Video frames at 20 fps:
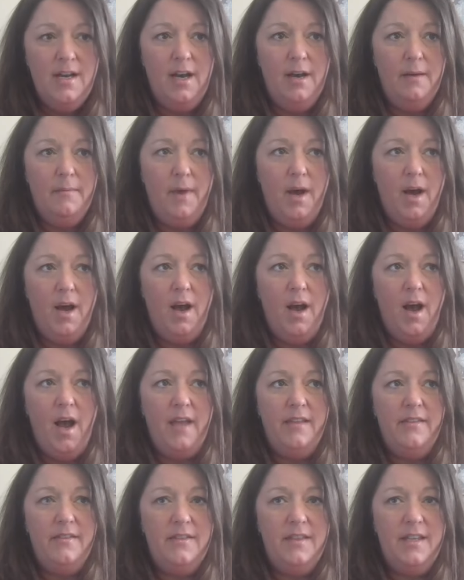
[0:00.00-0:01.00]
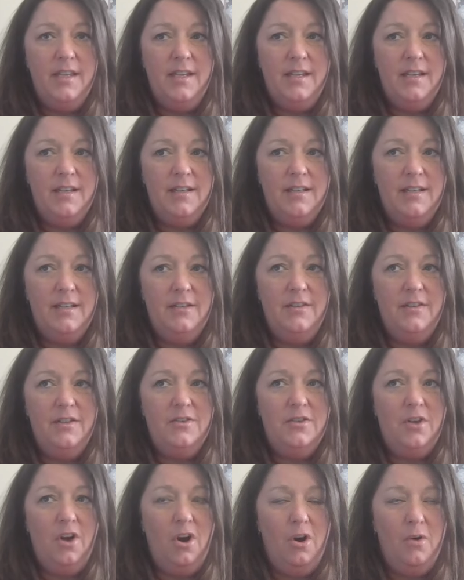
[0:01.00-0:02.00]
Um, I think
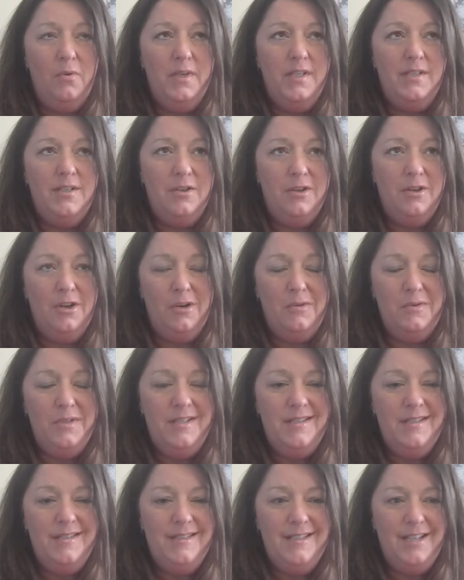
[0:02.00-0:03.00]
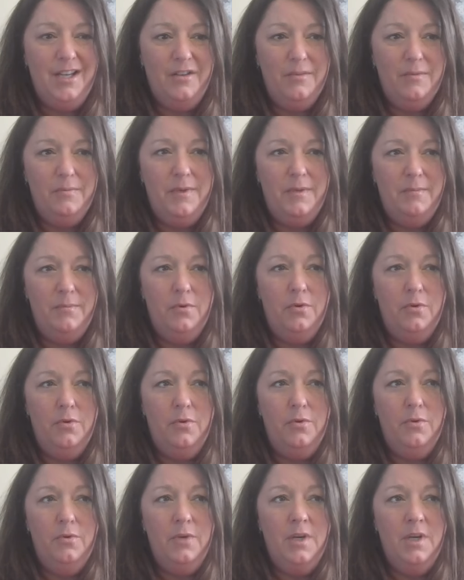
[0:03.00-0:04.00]
there's always, you can always tell the people
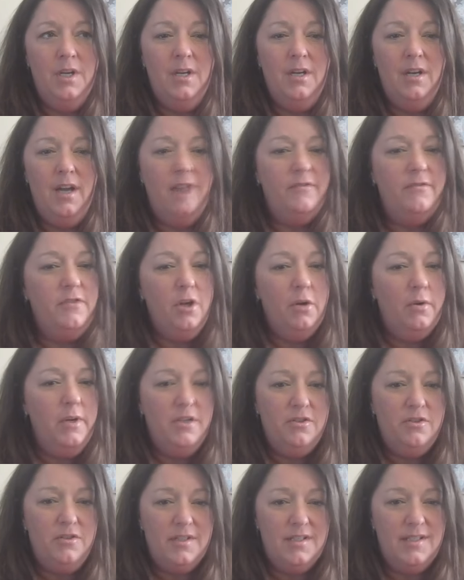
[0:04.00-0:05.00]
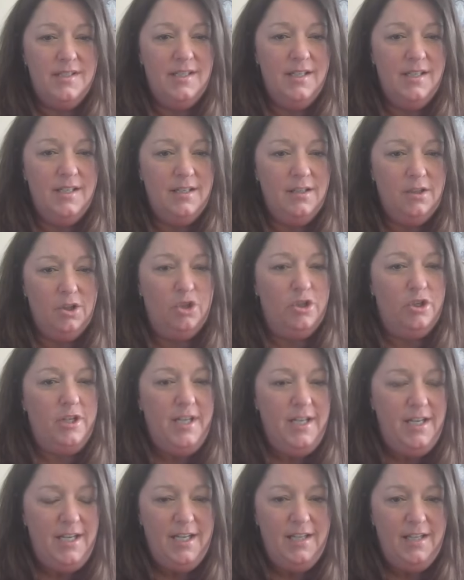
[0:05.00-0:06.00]
who have no interest in
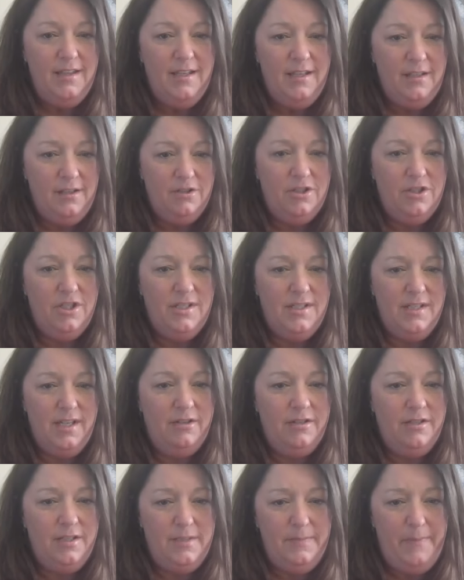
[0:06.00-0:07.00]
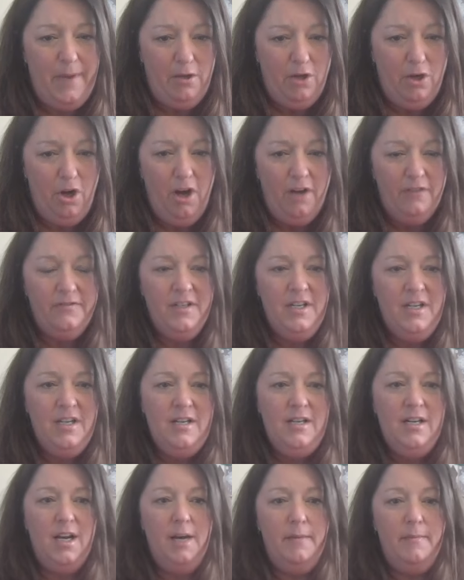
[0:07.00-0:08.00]
learning anything. They're just there to spout off
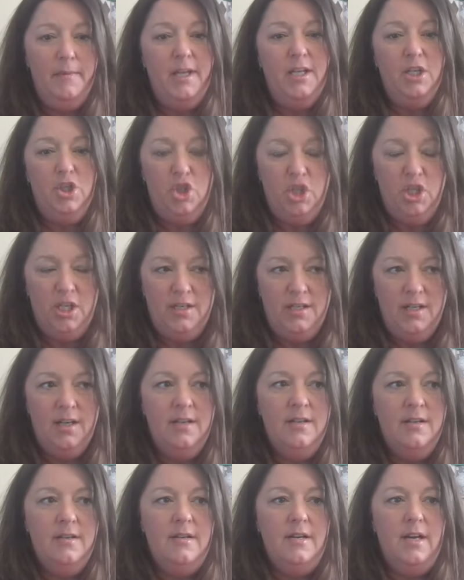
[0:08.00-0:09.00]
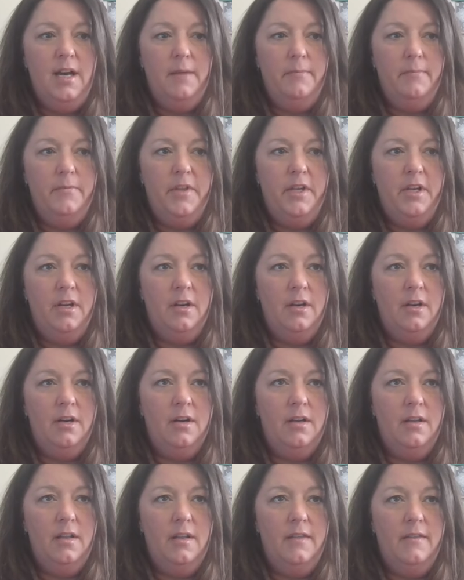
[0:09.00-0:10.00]
um, an agenda. Um,
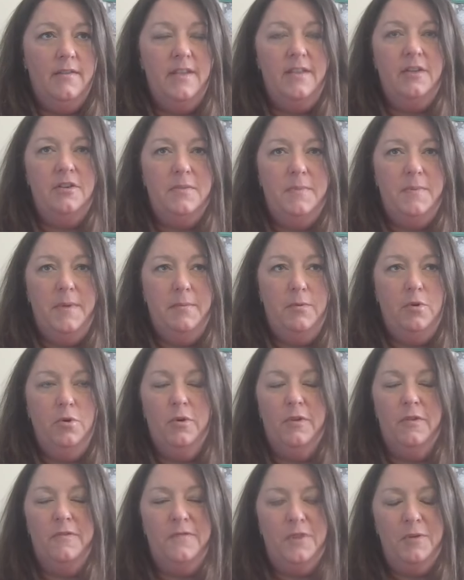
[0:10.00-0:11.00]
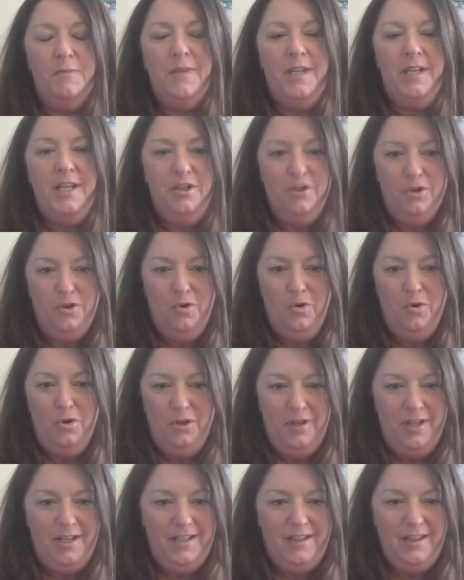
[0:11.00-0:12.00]
there, and then there's people who are firmly in your
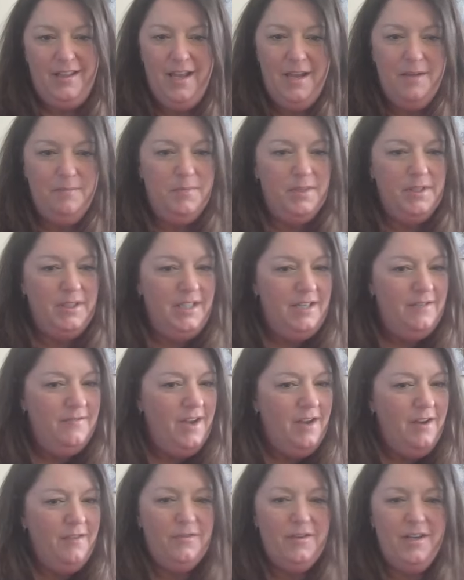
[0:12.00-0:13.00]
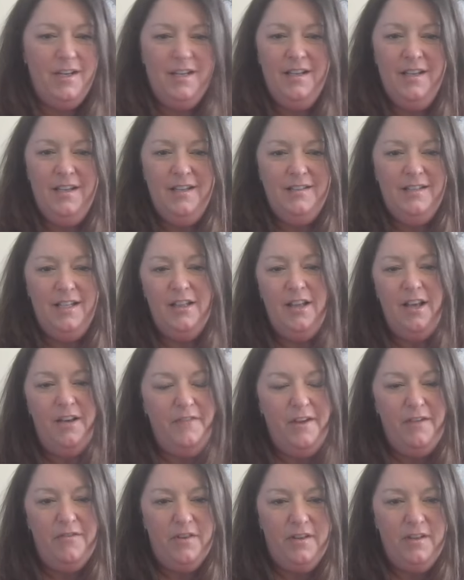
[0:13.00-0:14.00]
corner, like they believe every, they
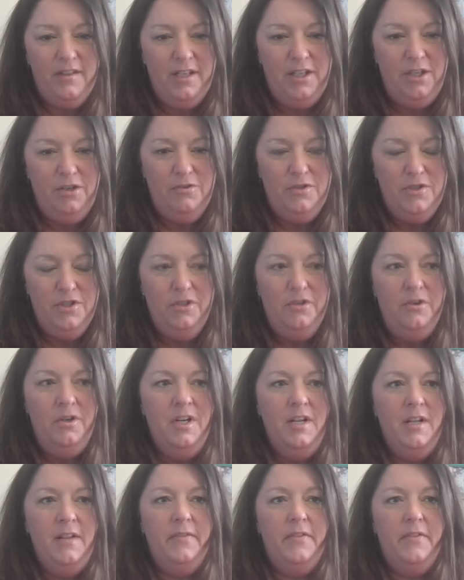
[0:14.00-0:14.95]
love everything you do.